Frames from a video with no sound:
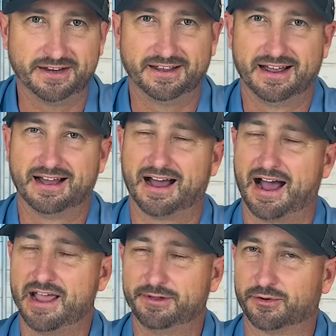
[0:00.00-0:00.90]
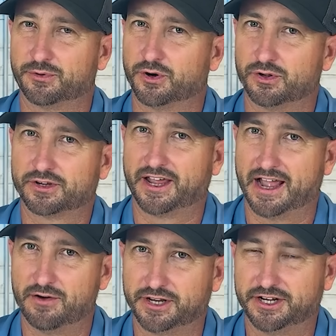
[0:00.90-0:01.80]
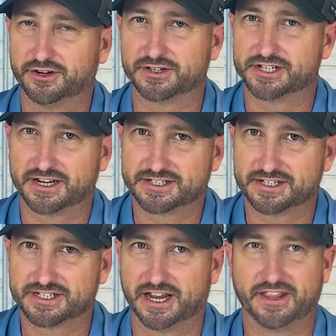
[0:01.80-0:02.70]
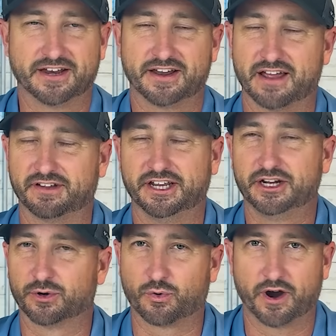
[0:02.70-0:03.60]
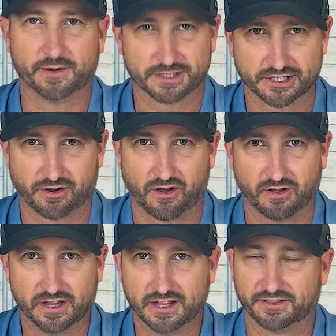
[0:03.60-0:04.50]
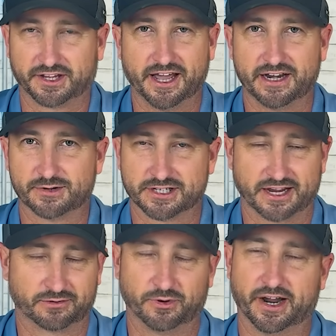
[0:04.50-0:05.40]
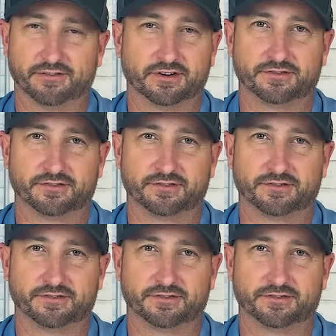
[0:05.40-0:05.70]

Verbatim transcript: in, I'm in a rural county here in Texas, and they didn't have any requirements at all. The county was like, whatever,